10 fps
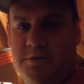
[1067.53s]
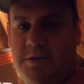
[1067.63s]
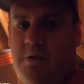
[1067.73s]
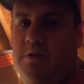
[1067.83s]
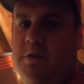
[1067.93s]

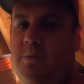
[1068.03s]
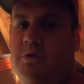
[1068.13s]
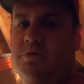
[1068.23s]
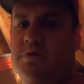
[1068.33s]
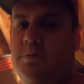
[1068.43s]
sell to
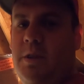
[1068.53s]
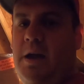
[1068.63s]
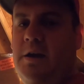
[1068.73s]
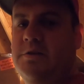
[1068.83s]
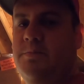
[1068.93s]
commercial
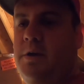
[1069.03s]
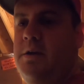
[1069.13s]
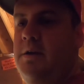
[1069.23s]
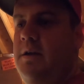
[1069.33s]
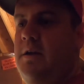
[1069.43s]
suppliers,
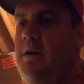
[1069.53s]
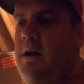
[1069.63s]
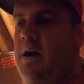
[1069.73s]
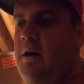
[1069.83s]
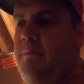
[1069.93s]
but
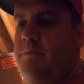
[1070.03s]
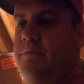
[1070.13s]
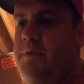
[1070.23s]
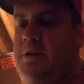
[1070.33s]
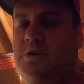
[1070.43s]

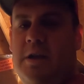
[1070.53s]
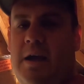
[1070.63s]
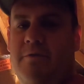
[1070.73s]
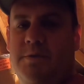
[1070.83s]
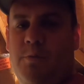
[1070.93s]
they should
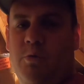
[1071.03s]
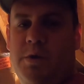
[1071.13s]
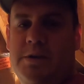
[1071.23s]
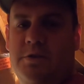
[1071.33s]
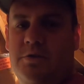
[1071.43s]
have some more
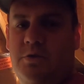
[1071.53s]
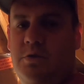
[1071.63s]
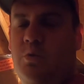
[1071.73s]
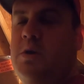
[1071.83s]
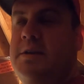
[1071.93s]

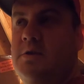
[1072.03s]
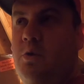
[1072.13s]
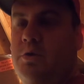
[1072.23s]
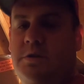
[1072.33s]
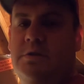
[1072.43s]

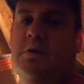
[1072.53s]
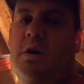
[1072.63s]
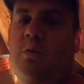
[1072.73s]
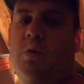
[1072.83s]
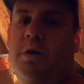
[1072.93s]
resources
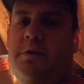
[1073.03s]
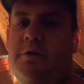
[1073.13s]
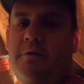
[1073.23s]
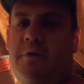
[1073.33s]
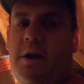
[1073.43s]
on where you
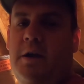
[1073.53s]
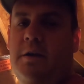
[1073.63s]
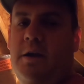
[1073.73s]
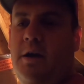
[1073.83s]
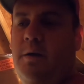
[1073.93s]
can
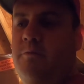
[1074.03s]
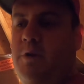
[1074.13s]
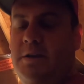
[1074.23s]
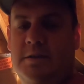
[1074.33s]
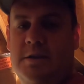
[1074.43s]
find
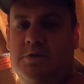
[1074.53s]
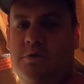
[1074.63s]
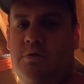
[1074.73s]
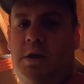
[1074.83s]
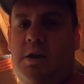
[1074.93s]

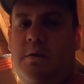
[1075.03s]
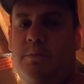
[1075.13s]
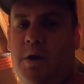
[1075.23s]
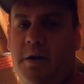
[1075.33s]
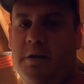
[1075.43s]
residential
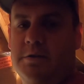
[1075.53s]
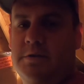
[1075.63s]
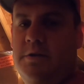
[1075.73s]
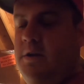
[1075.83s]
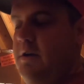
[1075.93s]

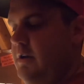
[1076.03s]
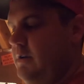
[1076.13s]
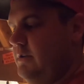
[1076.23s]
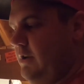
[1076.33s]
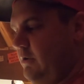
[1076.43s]
products.
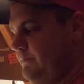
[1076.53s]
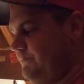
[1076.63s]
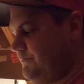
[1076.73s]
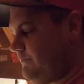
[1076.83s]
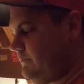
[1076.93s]
So
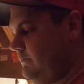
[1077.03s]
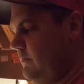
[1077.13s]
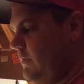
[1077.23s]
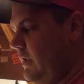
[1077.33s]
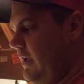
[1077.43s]

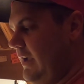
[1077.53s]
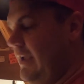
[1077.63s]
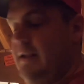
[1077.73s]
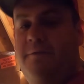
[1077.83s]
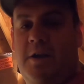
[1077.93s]

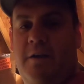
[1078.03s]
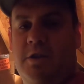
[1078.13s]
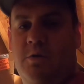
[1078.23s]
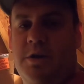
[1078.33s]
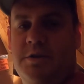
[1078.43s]
again, if you have
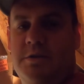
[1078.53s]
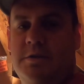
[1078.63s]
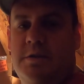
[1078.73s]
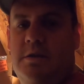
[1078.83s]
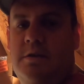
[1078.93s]
any
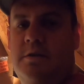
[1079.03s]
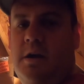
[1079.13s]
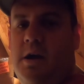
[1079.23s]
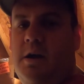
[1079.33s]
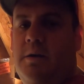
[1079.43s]
questions,
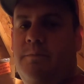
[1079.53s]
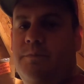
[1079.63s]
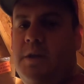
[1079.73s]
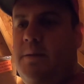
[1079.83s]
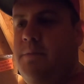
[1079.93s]

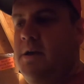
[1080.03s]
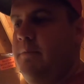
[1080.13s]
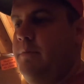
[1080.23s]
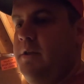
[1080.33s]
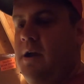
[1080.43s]
hit me
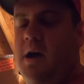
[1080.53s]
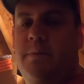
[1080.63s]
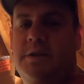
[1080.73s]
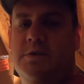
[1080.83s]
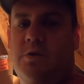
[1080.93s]
up on the
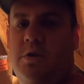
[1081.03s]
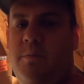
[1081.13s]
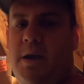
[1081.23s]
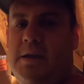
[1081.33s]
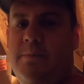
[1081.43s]
comments, or
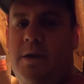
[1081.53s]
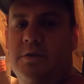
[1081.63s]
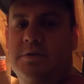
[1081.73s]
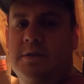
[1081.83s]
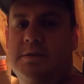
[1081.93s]
my email
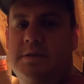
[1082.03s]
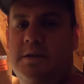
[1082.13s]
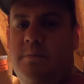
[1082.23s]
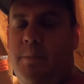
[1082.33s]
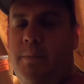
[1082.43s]
is listed in my